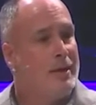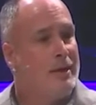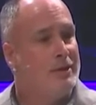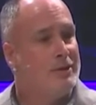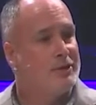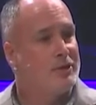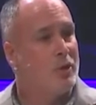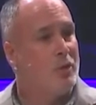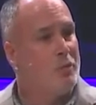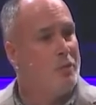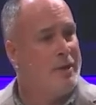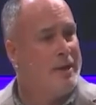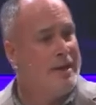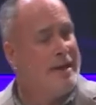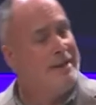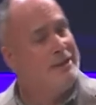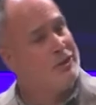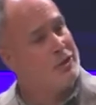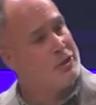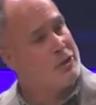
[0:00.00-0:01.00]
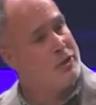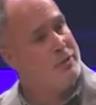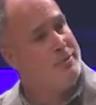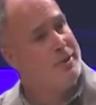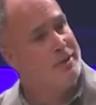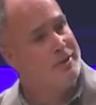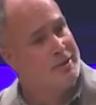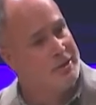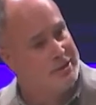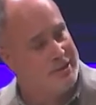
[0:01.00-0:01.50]
And so we need the
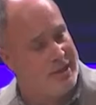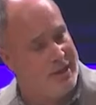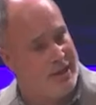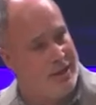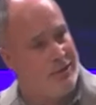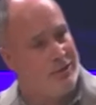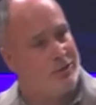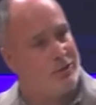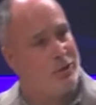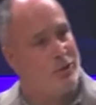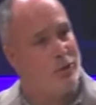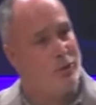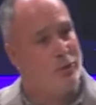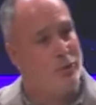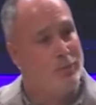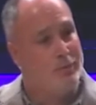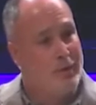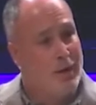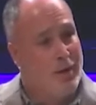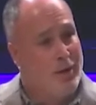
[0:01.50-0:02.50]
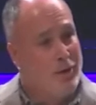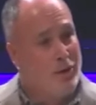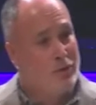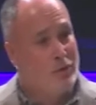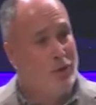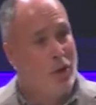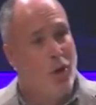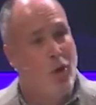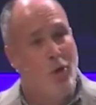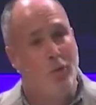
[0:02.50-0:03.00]
humility to
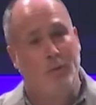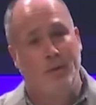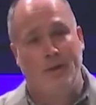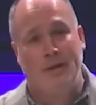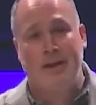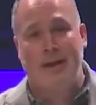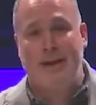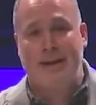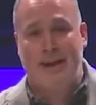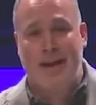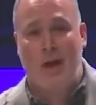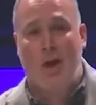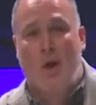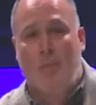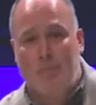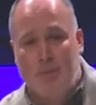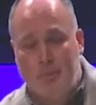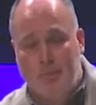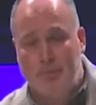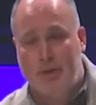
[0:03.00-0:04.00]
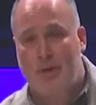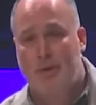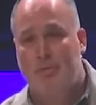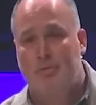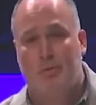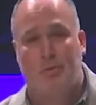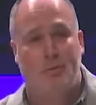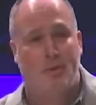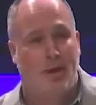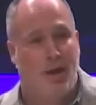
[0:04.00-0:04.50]
go and help a brother,
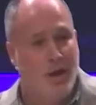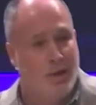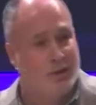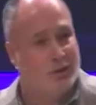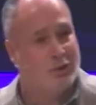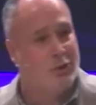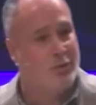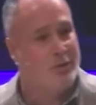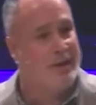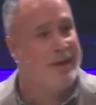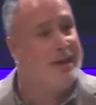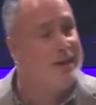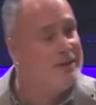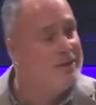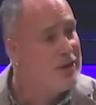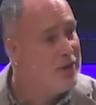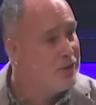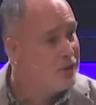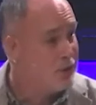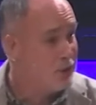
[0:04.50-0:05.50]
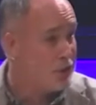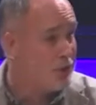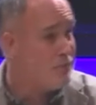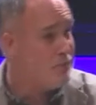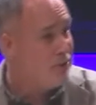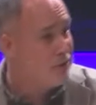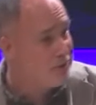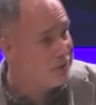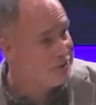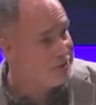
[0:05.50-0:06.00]
but we also need the
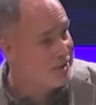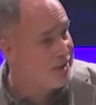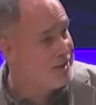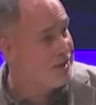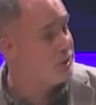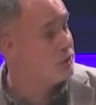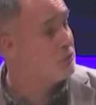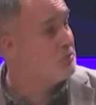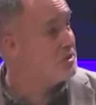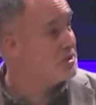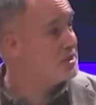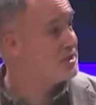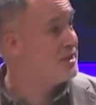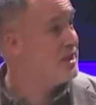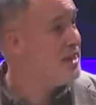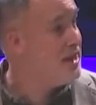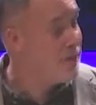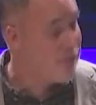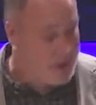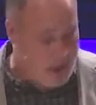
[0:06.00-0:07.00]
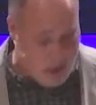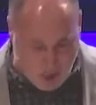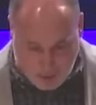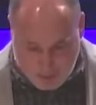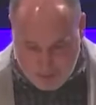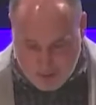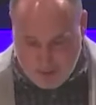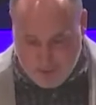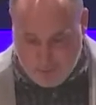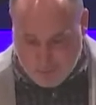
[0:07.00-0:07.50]
humility to receive
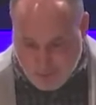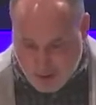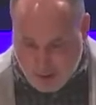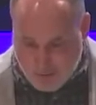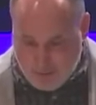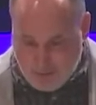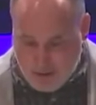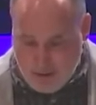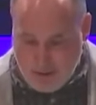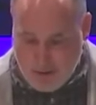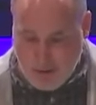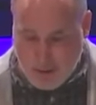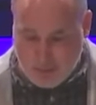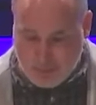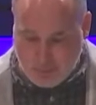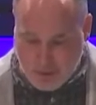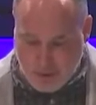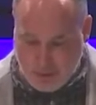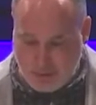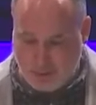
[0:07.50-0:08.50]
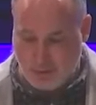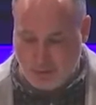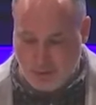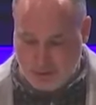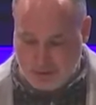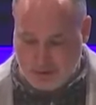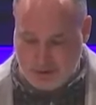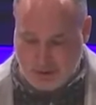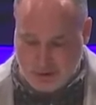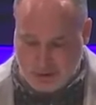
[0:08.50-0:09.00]
help from a brother
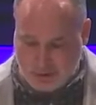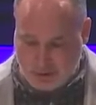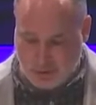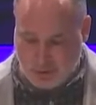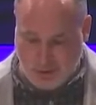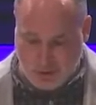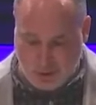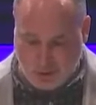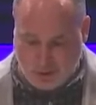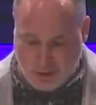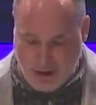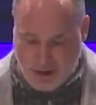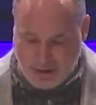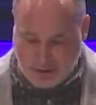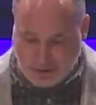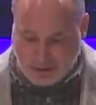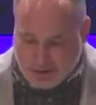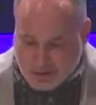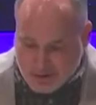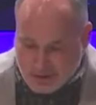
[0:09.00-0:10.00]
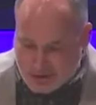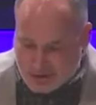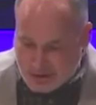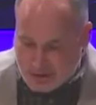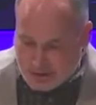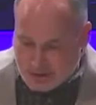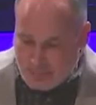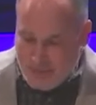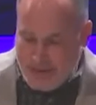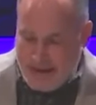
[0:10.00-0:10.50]
or sister in Christ. This is
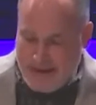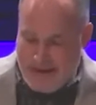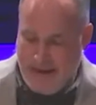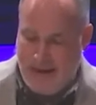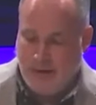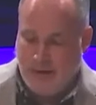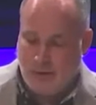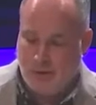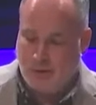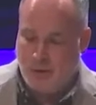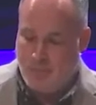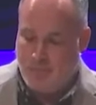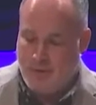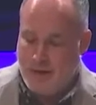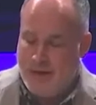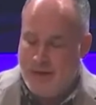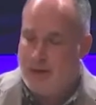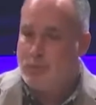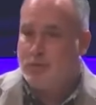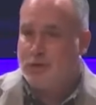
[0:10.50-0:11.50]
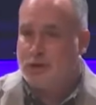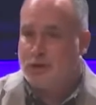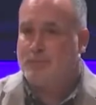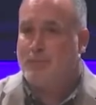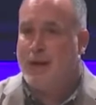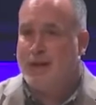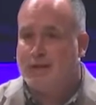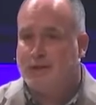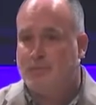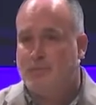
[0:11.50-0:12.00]
this interdependent
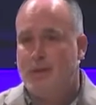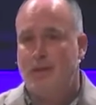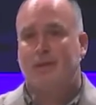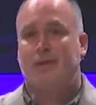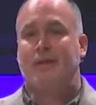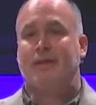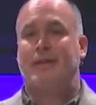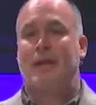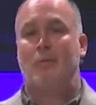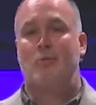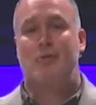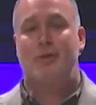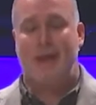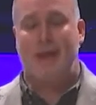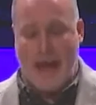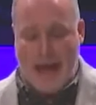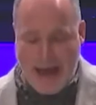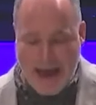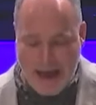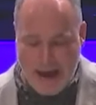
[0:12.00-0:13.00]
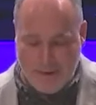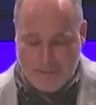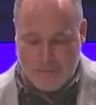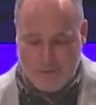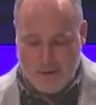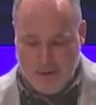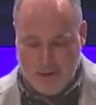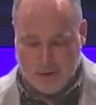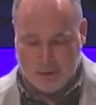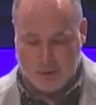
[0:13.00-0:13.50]
responsibility that we're to
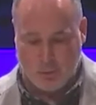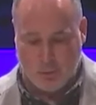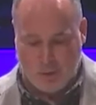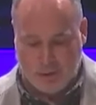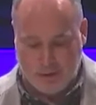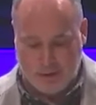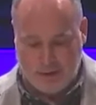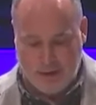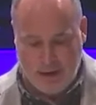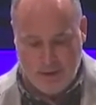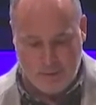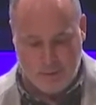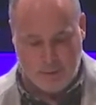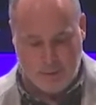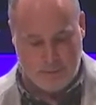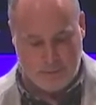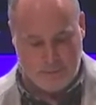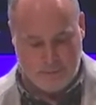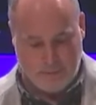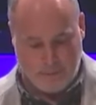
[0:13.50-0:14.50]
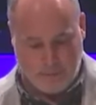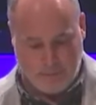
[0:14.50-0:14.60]
have to one another.